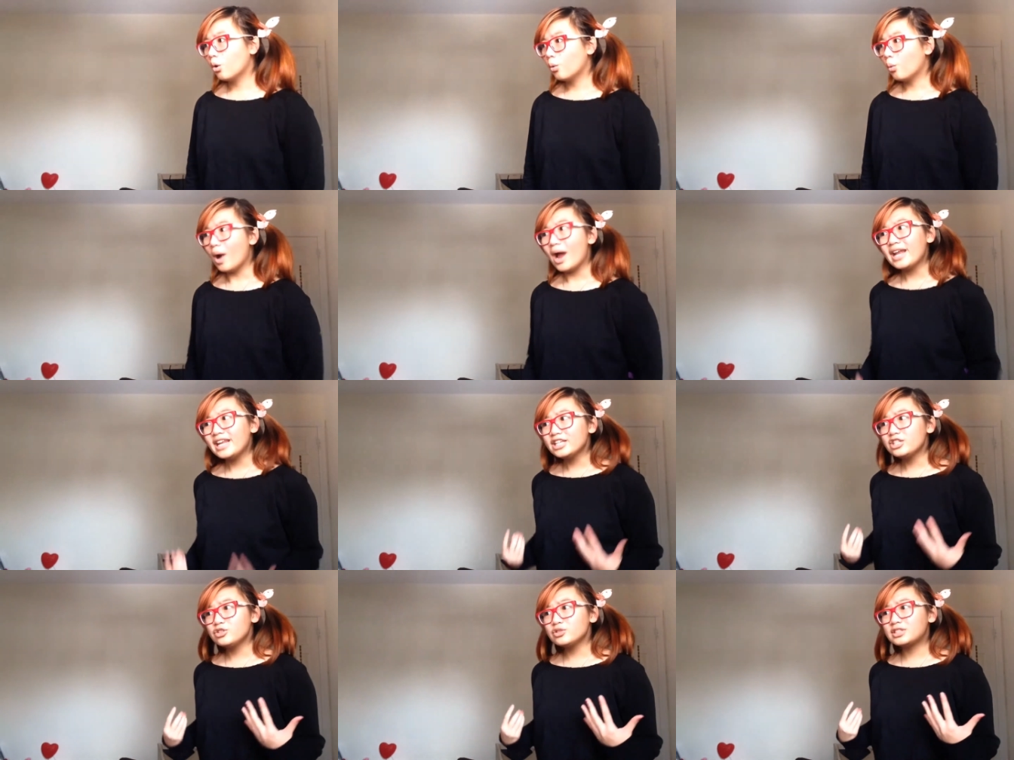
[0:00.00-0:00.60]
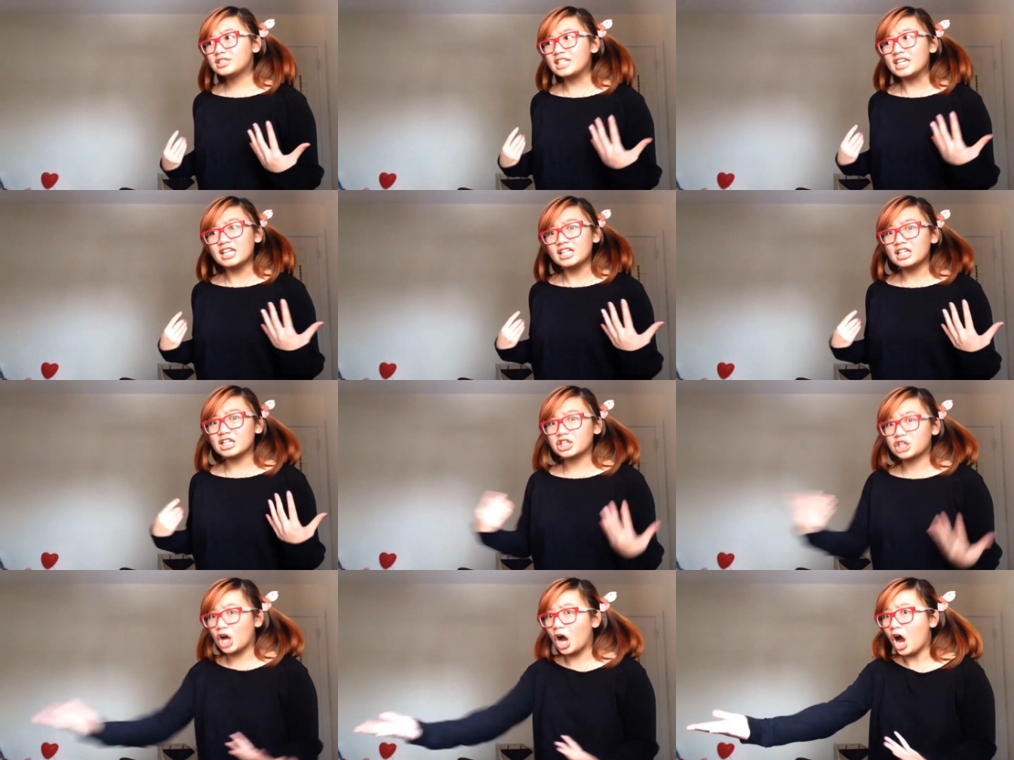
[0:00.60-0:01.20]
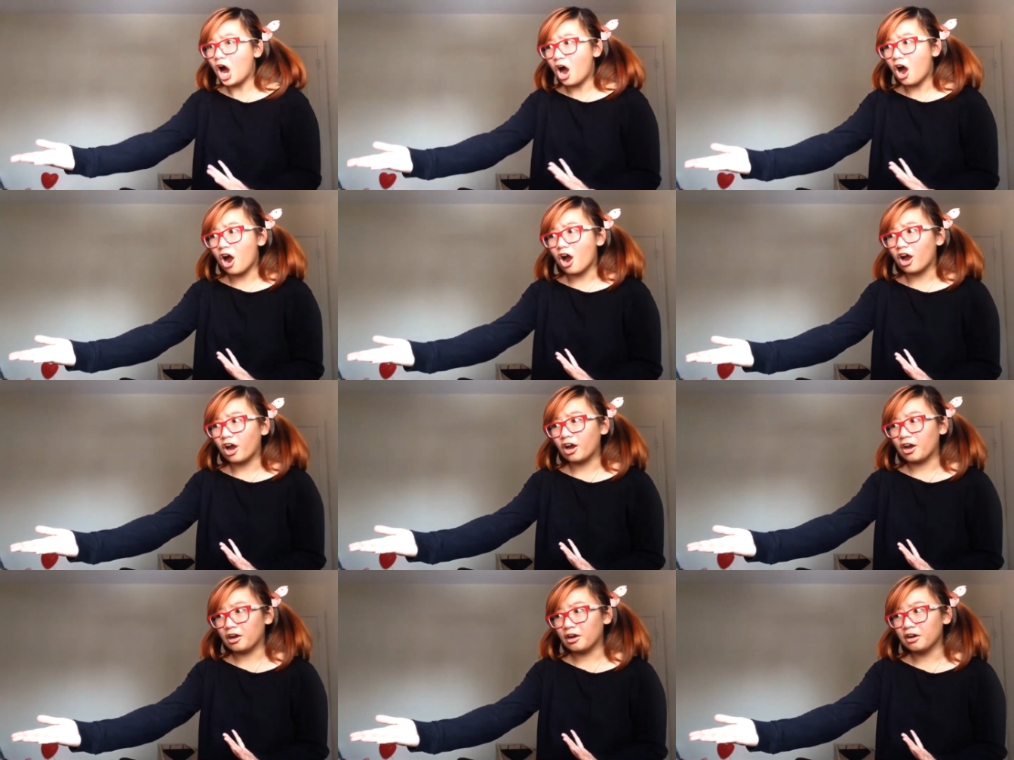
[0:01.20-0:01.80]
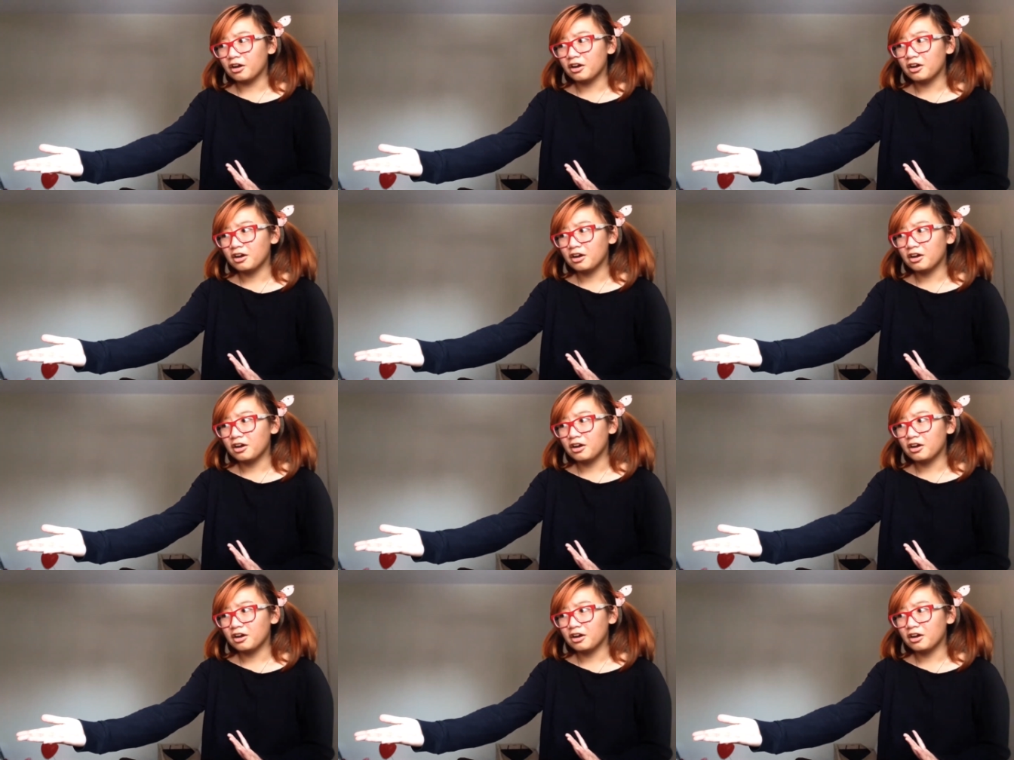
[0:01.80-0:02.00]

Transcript: Why did you steal a car?